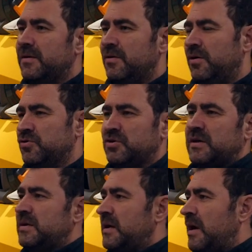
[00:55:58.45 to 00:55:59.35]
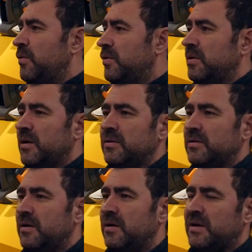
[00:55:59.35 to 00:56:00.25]
or just get out
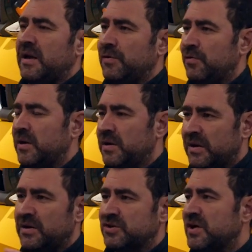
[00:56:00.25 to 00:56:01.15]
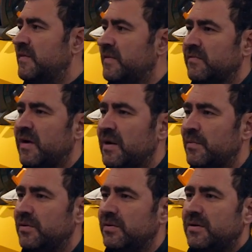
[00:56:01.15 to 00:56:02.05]
and get it done in a safe
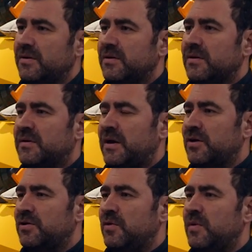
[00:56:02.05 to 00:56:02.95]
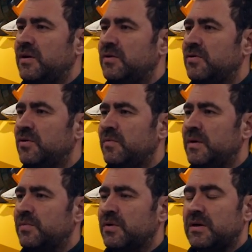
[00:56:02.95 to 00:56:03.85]
environment that you can do it in. You know what I mean? But